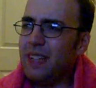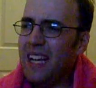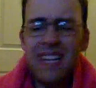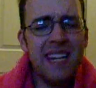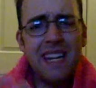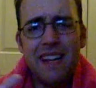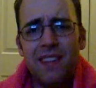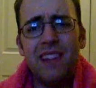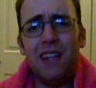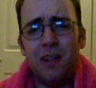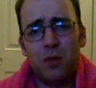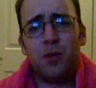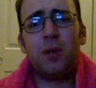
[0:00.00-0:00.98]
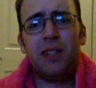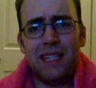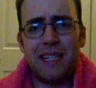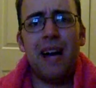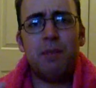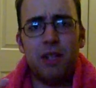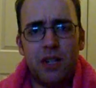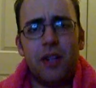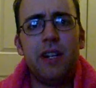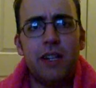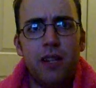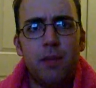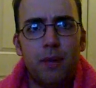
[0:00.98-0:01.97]
he didn't even think it was worth the time to
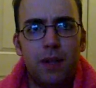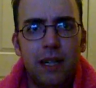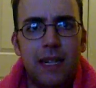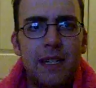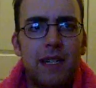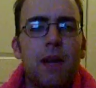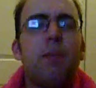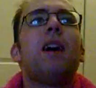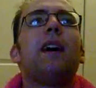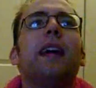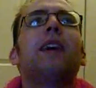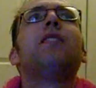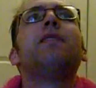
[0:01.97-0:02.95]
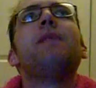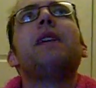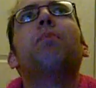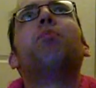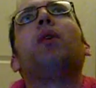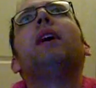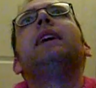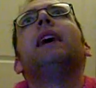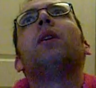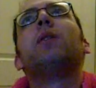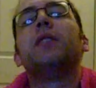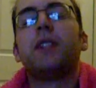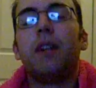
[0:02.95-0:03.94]
turn into the police. Come on, I could have made a
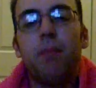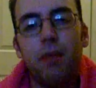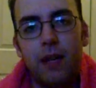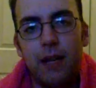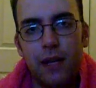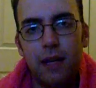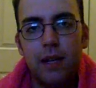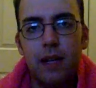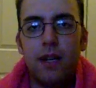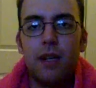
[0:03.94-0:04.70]
breakout or something.